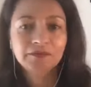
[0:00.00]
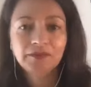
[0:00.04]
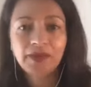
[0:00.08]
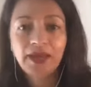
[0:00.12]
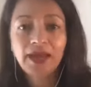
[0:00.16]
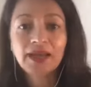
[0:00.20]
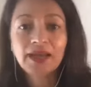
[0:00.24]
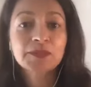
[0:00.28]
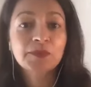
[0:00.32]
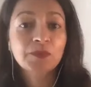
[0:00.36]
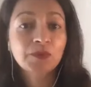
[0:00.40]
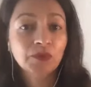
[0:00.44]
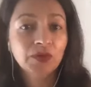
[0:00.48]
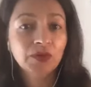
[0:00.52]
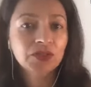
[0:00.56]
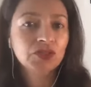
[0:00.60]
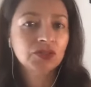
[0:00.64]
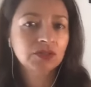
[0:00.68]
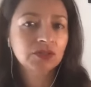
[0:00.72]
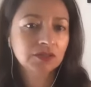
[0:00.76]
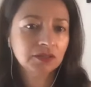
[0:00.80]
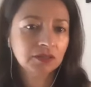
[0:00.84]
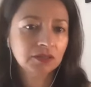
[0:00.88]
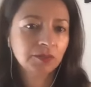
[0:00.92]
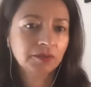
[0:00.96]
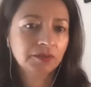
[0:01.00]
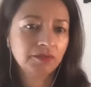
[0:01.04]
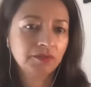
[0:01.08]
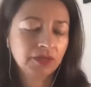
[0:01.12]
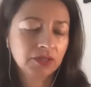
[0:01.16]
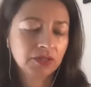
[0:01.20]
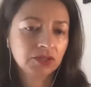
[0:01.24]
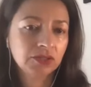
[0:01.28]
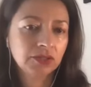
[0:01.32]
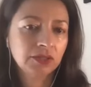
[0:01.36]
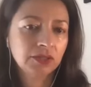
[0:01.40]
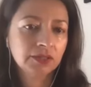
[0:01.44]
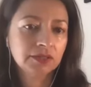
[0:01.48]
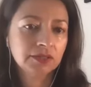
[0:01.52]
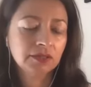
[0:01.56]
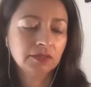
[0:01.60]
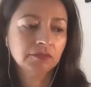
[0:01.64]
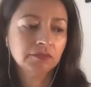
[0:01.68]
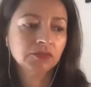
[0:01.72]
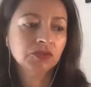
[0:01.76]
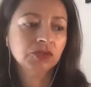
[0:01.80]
aspiration to perfectionism.